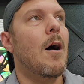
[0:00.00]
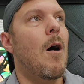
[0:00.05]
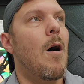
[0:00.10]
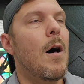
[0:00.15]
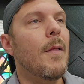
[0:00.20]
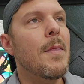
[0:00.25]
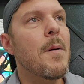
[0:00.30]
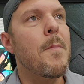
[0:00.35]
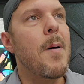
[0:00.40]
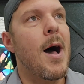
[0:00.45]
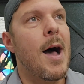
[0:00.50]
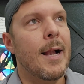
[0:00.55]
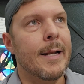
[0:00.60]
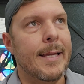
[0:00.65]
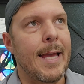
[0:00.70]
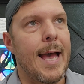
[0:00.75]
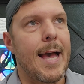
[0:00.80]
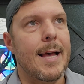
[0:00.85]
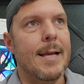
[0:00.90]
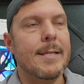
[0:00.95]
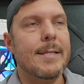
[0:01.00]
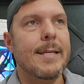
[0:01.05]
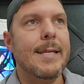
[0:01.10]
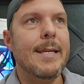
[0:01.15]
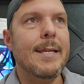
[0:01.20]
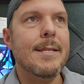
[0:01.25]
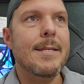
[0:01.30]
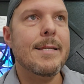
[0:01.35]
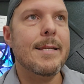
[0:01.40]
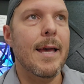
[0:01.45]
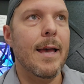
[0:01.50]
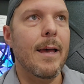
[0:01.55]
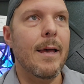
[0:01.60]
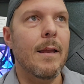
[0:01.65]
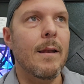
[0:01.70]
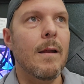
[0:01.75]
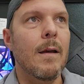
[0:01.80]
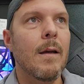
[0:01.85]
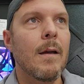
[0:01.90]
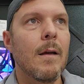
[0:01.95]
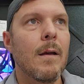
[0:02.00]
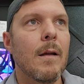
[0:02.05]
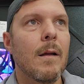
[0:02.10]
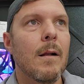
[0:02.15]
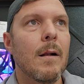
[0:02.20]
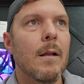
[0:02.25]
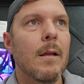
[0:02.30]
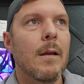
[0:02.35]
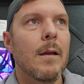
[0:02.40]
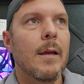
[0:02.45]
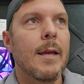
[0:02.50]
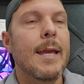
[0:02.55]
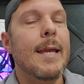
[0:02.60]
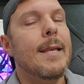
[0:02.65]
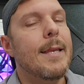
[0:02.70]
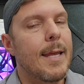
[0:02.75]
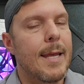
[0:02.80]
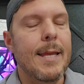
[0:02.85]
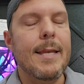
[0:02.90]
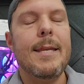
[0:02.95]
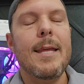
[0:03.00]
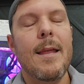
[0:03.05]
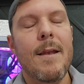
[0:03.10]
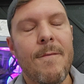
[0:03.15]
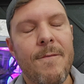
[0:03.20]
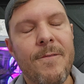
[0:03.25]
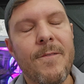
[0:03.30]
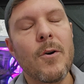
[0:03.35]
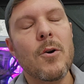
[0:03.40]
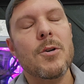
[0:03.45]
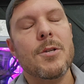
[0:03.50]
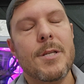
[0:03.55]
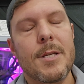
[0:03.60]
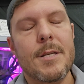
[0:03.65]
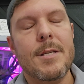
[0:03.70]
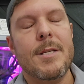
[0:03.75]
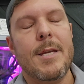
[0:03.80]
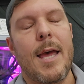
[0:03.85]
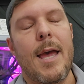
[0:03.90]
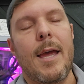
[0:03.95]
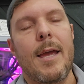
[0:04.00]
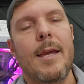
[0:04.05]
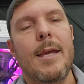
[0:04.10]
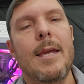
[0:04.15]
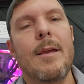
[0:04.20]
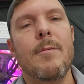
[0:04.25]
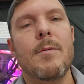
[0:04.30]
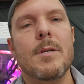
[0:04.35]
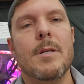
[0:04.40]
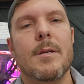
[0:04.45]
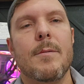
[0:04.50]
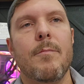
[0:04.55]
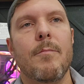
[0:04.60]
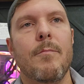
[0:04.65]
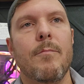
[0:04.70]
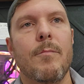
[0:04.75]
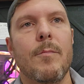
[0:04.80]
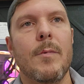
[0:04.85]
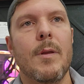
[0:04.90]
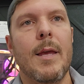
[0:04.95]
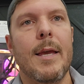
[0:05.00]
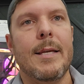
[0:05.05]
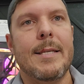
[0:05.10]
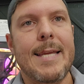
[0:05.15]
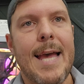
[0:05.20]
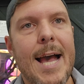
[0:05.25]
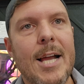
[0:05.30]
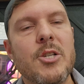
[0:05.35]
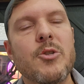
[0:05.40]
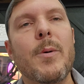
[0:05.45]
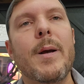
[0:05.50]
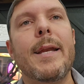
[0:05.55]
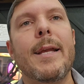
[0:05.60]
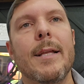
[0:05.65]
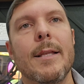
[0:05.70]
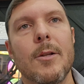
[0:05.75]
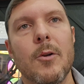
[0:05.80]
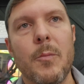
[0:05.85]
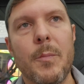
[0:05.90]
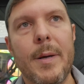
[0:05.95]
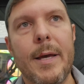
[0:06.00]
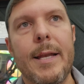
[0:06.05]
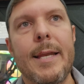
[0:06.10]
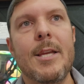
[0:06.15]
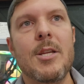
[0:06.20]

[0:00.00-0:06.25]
on the podcast, he said, he did first say he was exaggerating a little bit.